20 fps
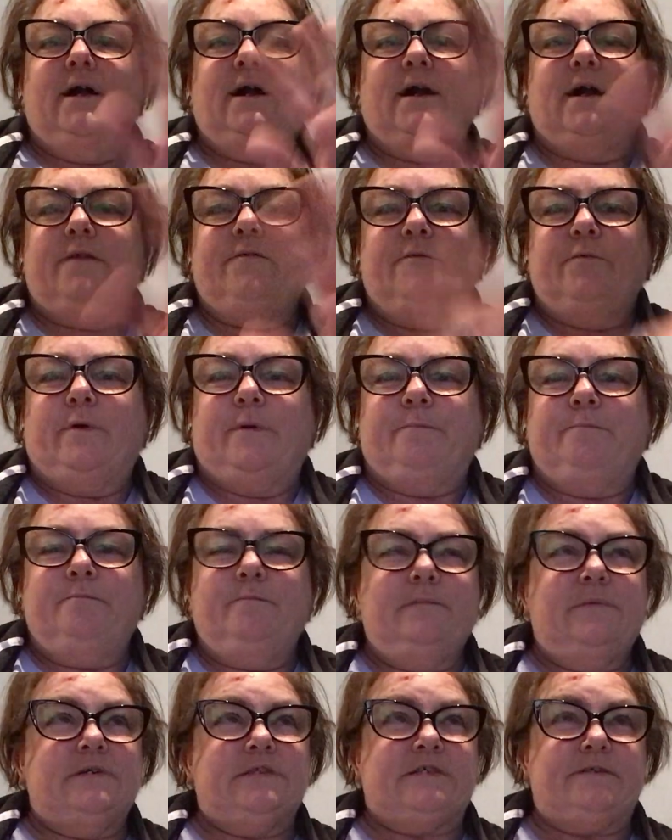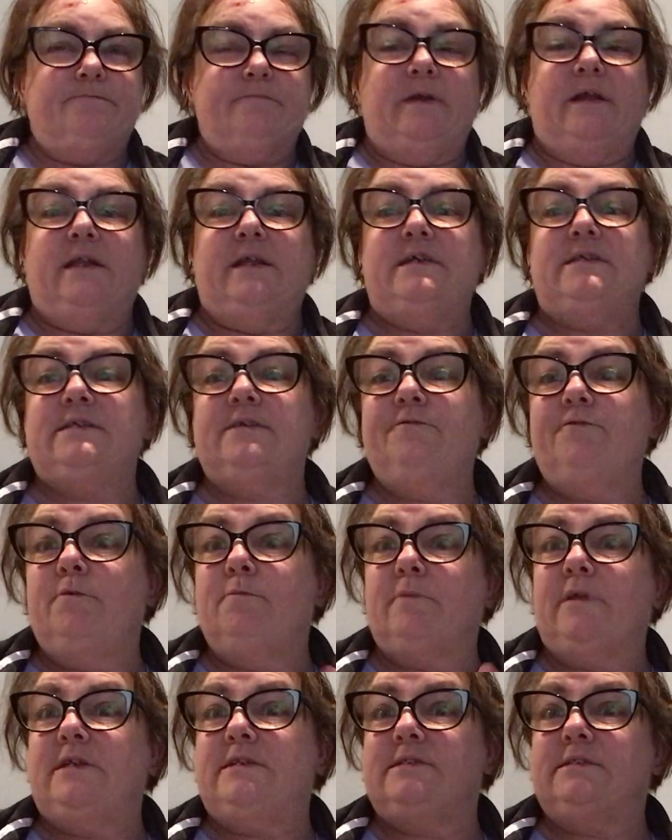Hi everyone, it's me Lisa
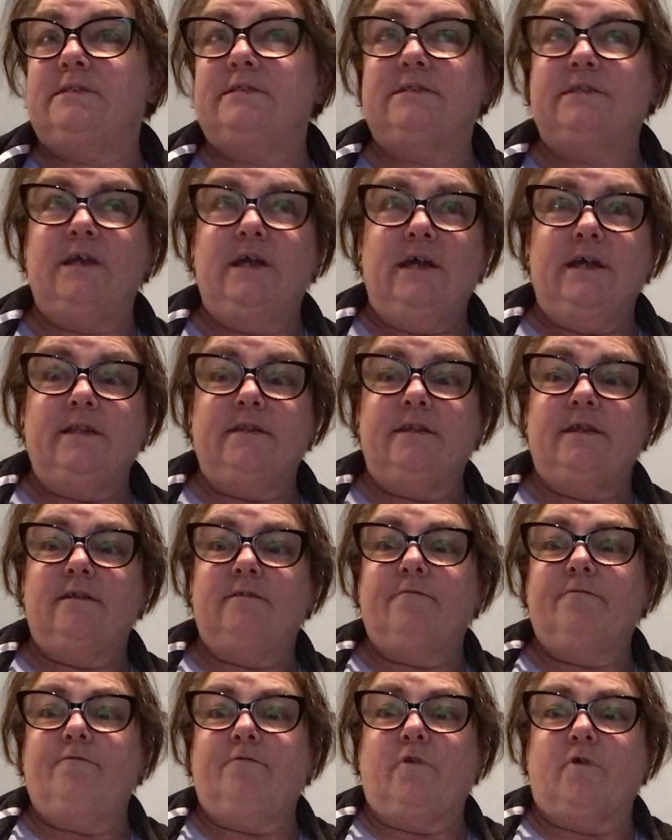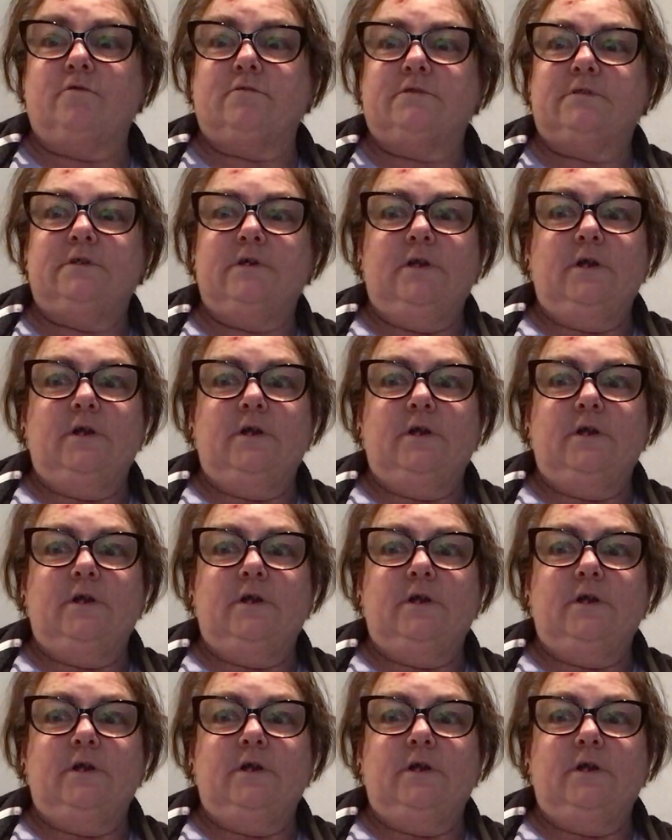from Lisa's Knit and Vlogs.